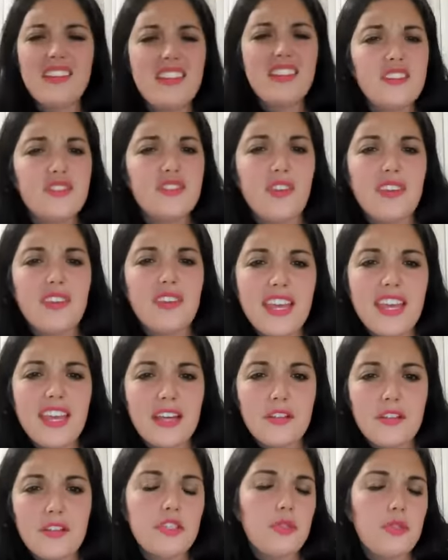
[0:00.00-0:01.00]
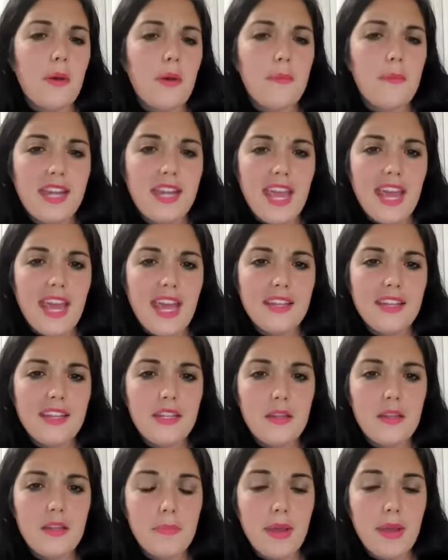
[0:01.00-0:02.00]
Ellen, is there anything else you want me to
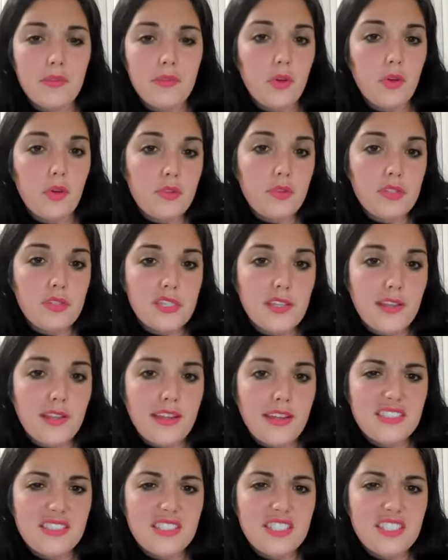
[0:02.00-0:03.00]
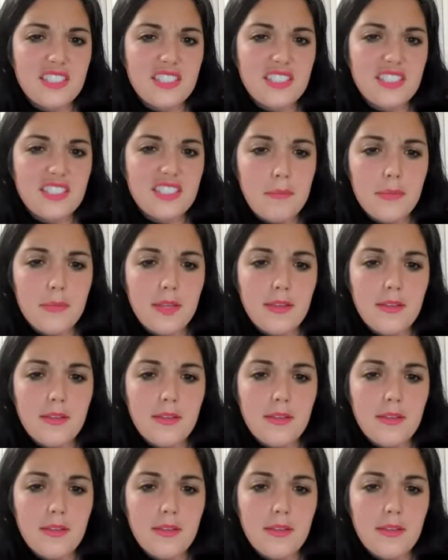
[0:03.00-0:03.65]
add in about those at this time?